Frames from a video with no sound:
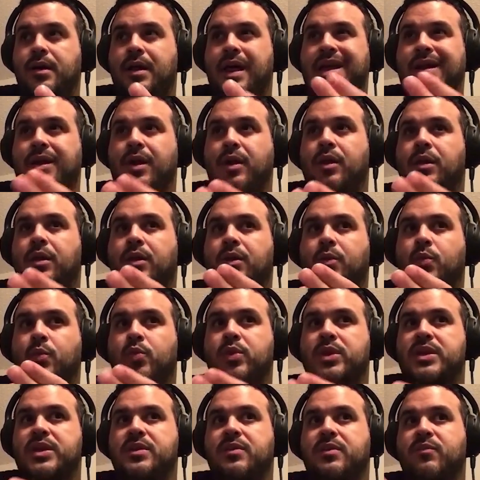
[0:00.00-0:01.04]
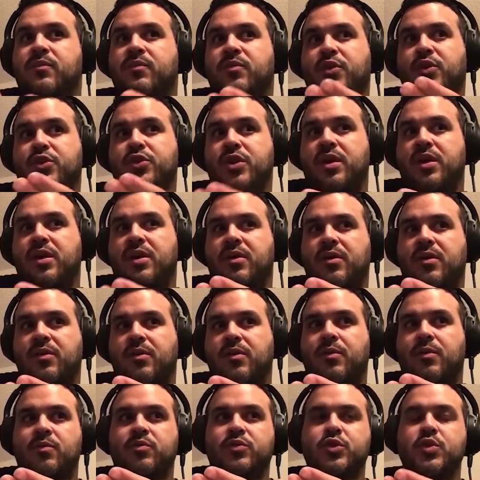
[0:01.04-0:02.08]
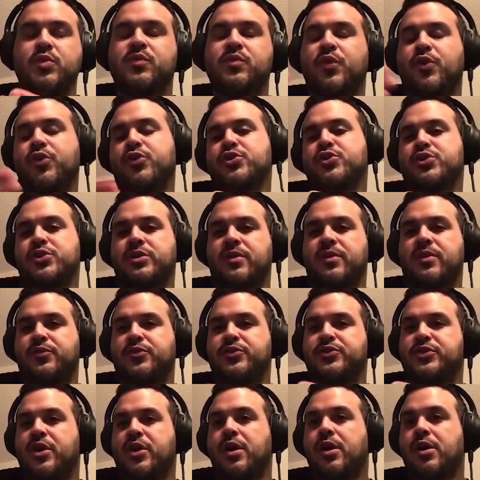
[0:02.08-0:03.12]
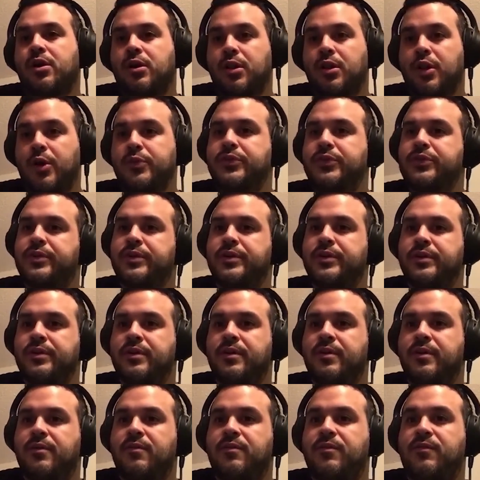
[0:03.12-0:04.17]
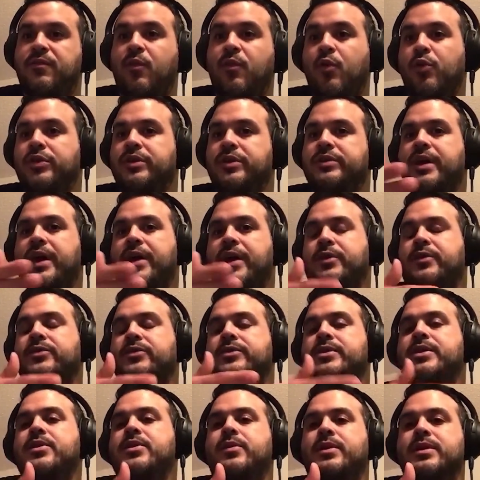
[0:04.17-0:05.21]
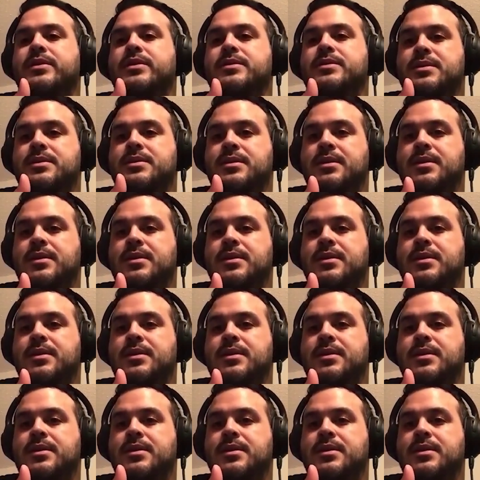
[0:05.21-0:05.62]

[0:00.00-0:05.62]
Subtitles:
like a new version of their song "Closer" for the title sequence,